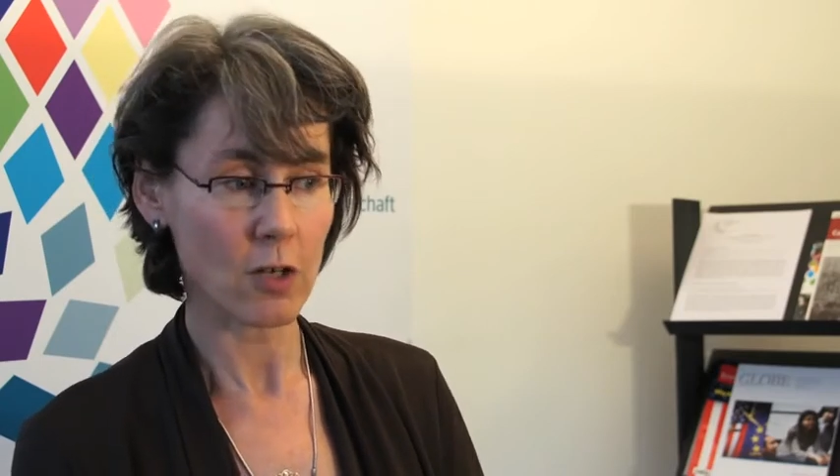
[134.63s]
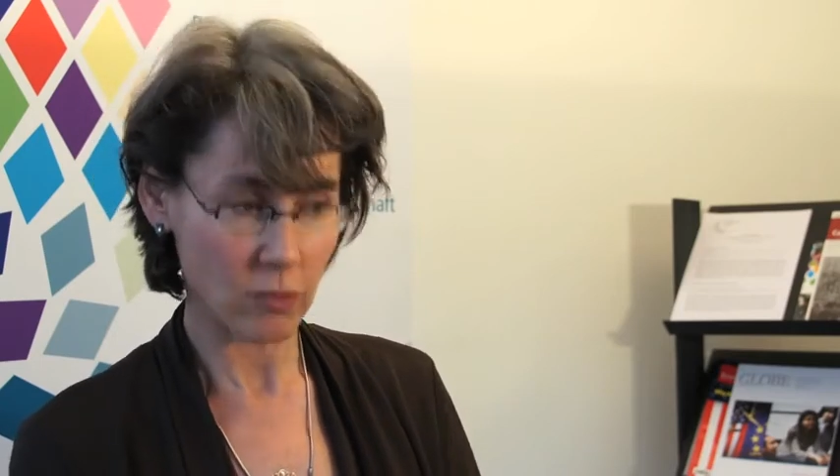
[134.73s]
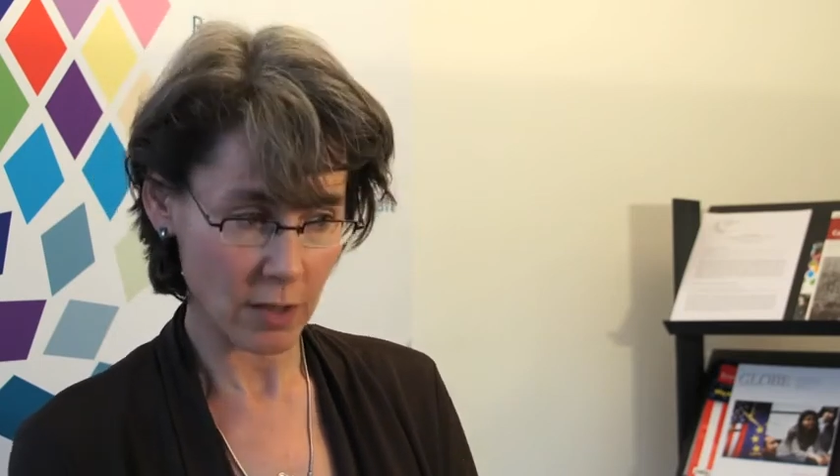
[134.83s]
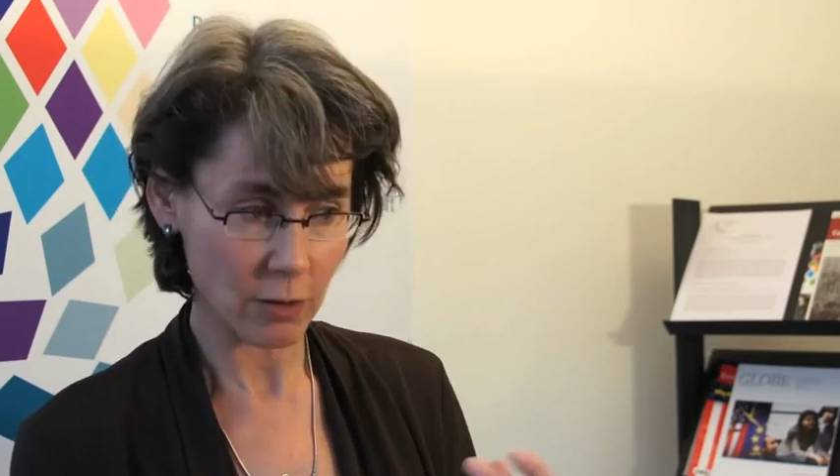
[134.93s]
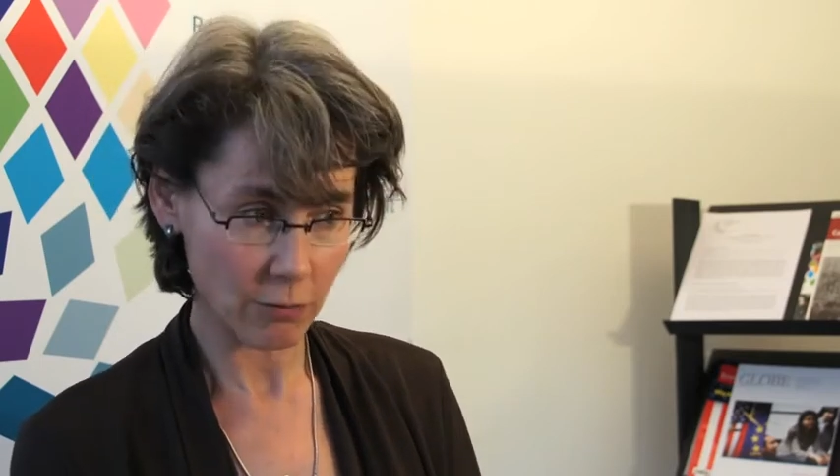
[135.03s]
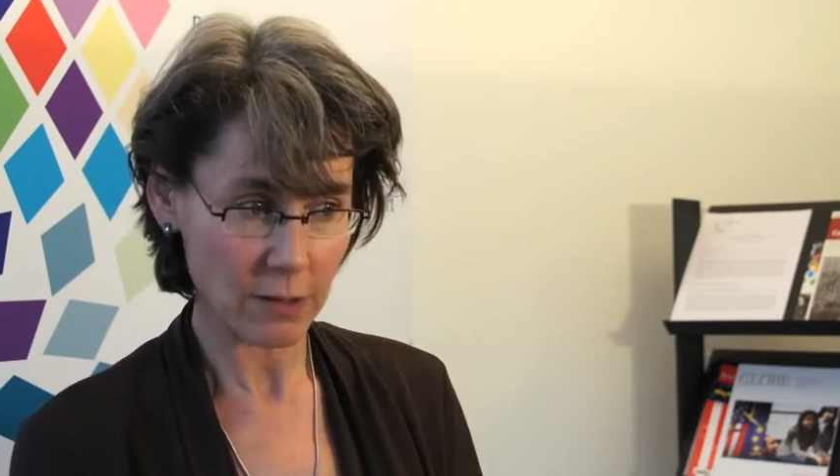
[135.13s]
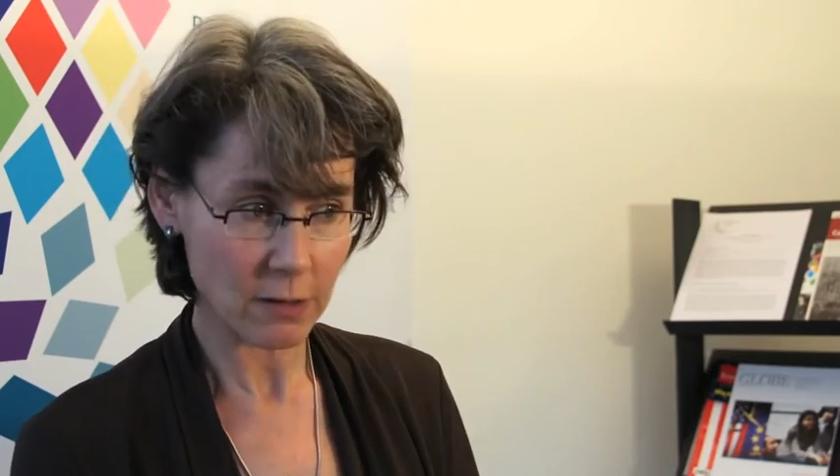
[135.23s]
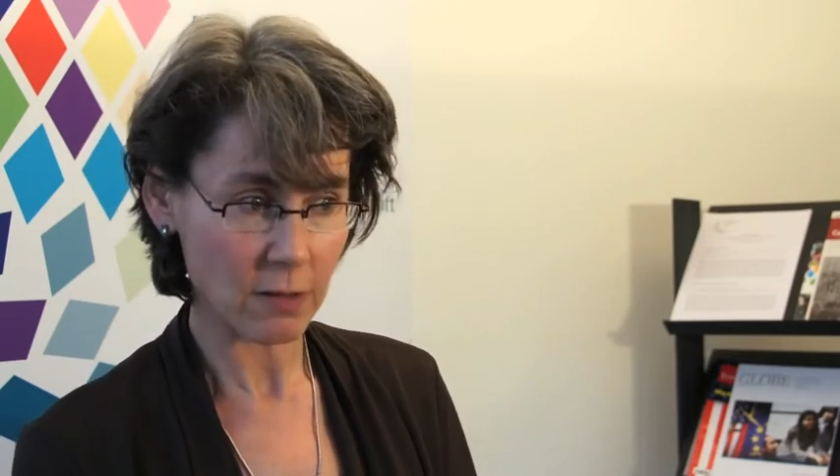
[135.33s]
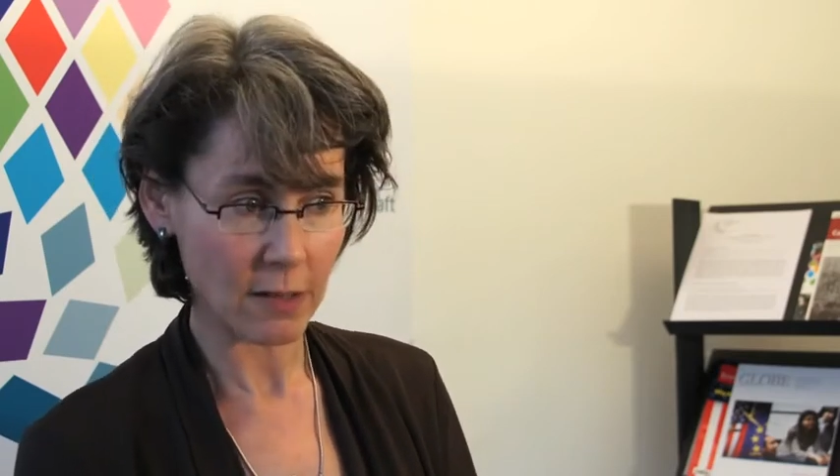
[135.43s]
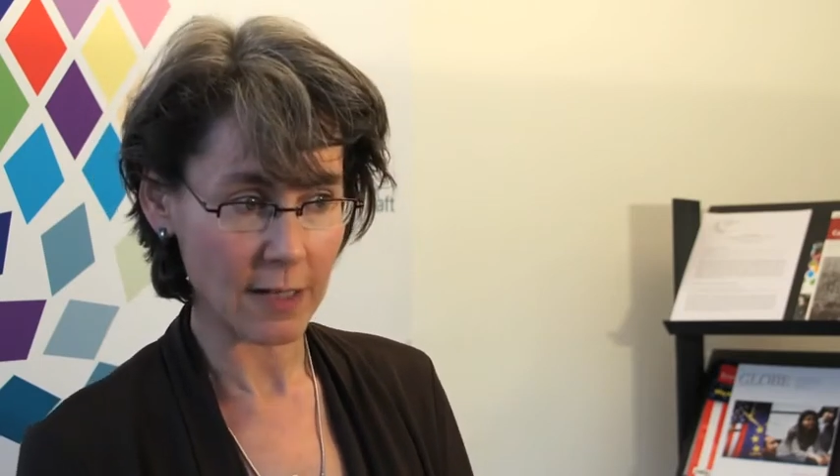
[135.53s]
shed a
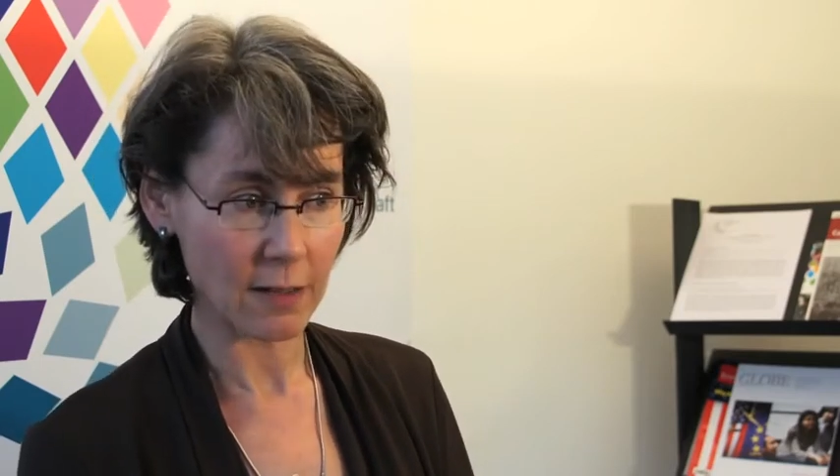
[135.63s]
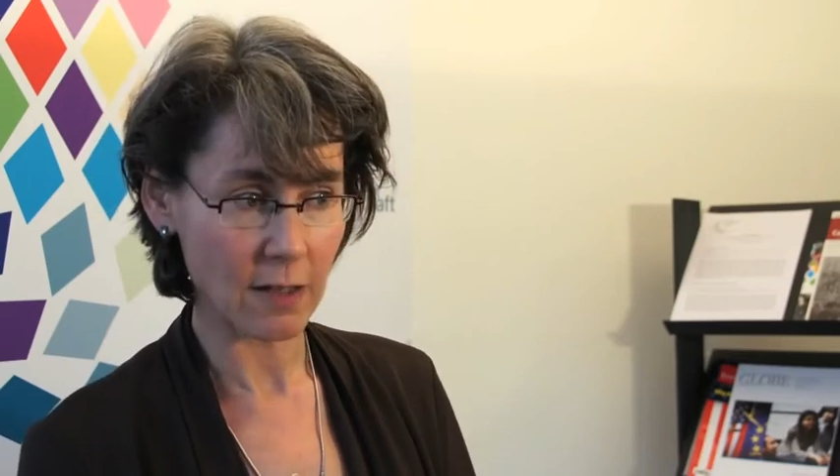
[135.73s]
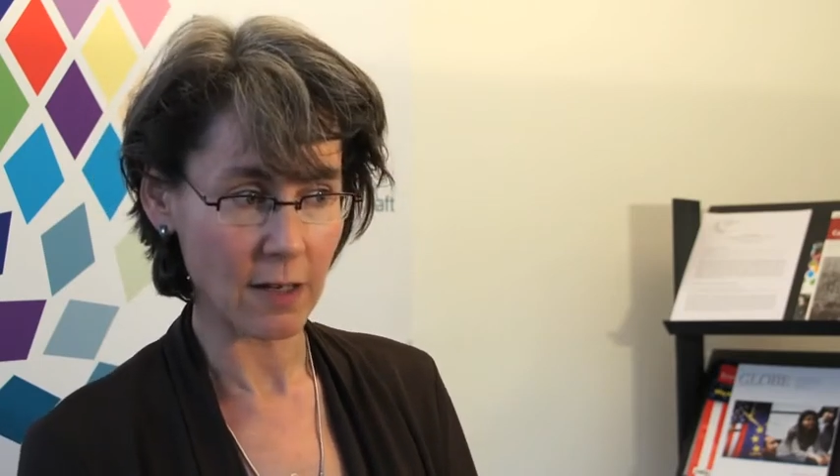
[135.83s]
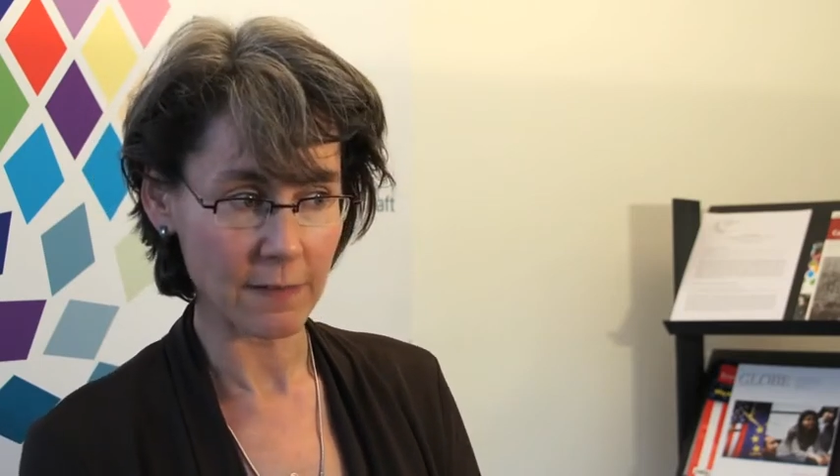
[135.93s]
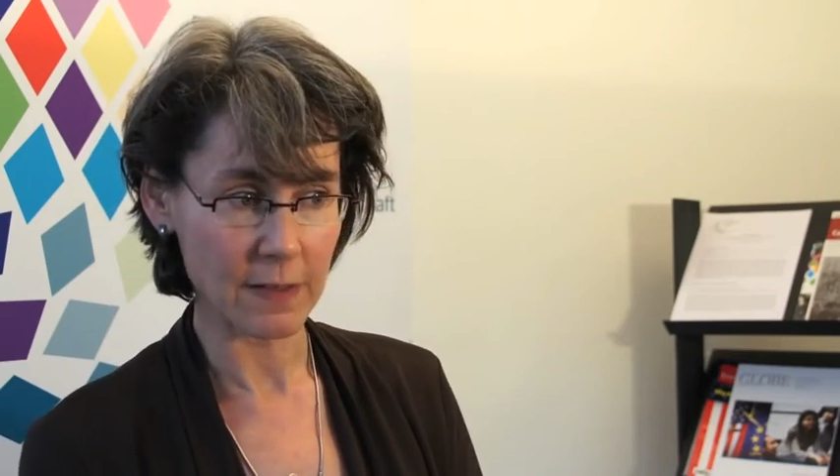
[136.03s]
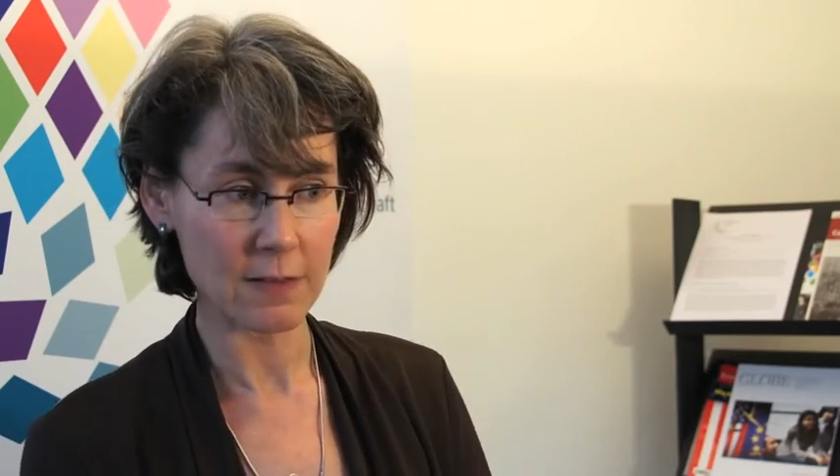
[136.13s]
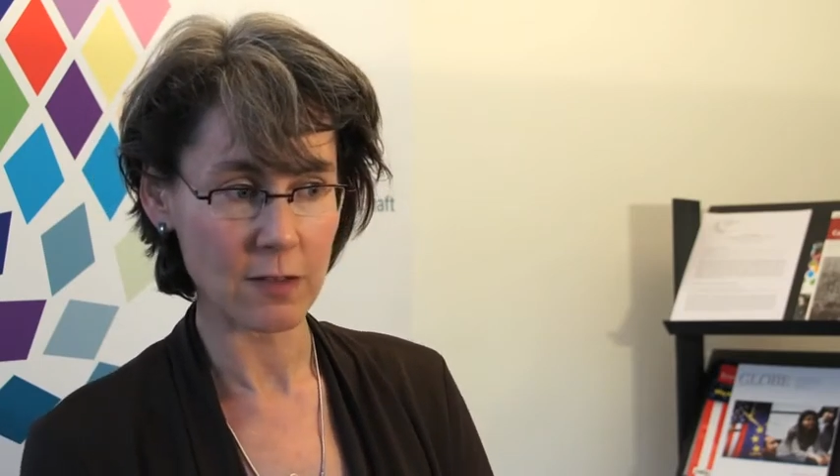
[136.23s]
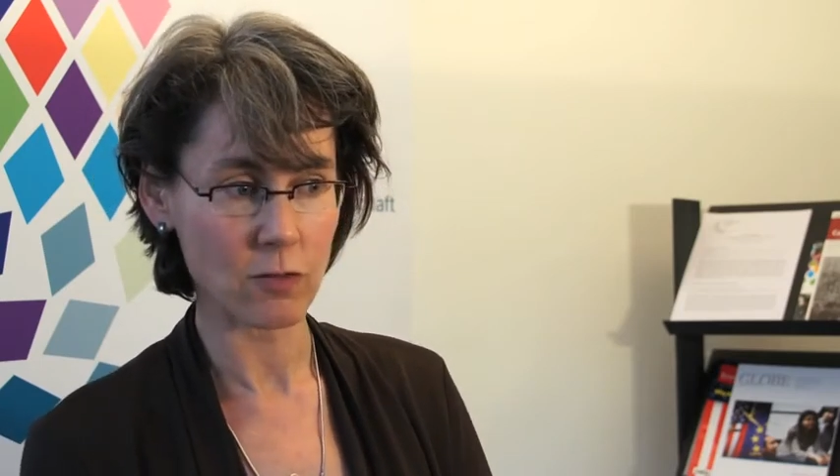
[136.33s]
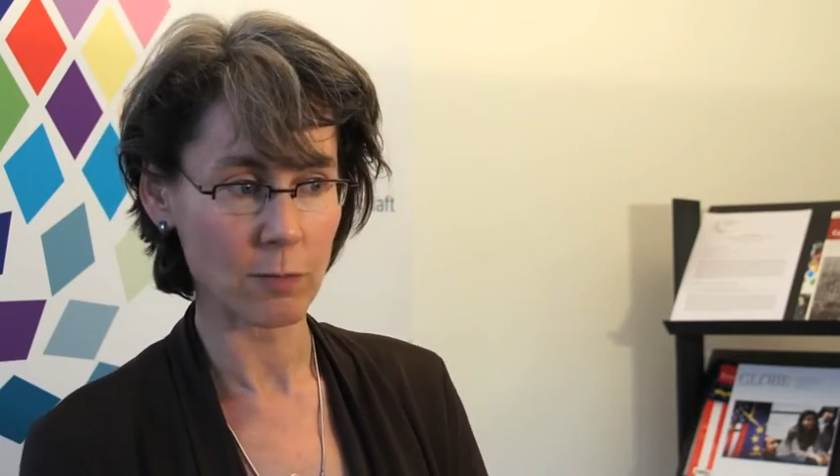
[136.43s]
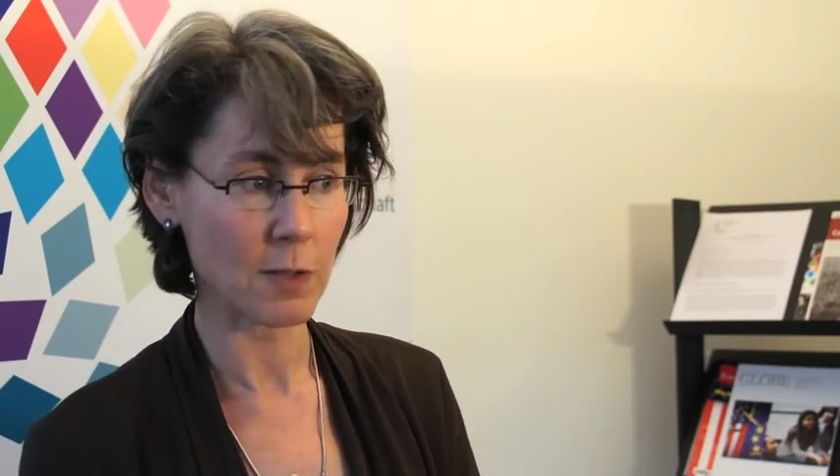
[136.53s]
critical light on these
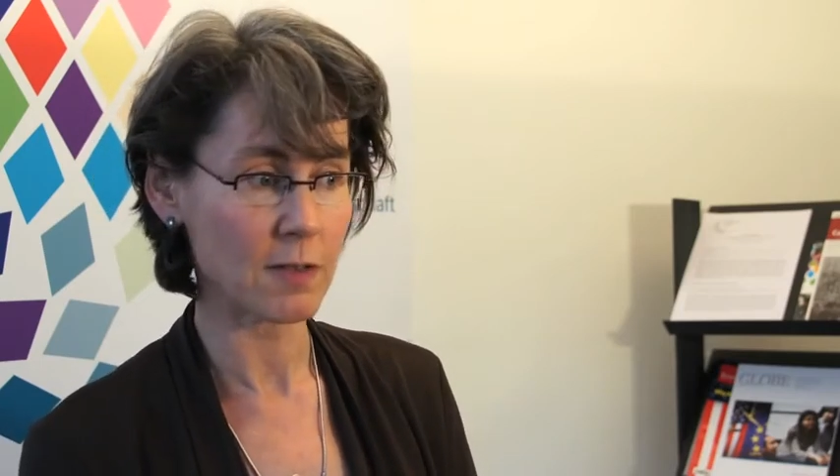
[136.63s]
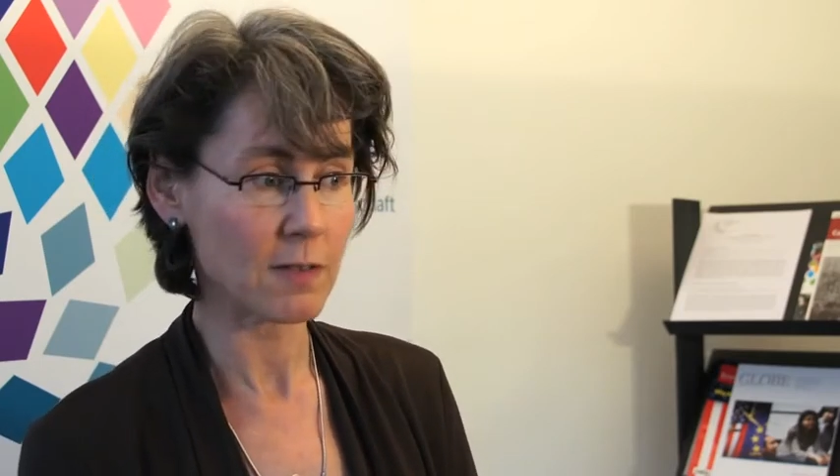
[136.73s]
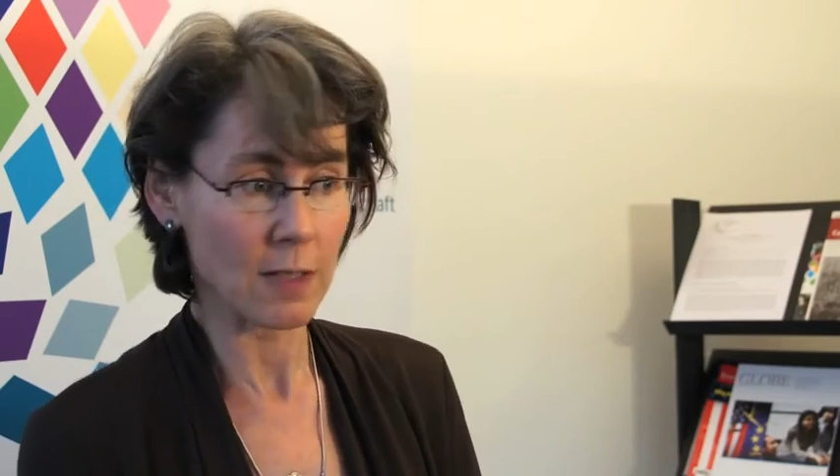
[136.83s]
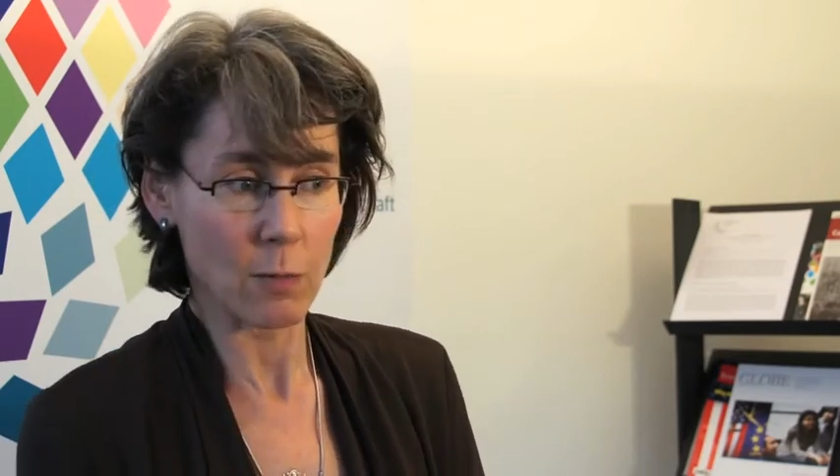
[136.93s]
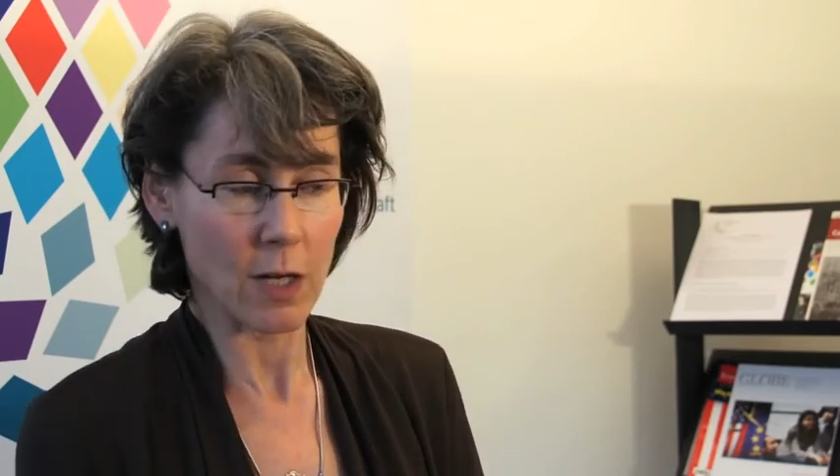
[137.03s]
instruments and say,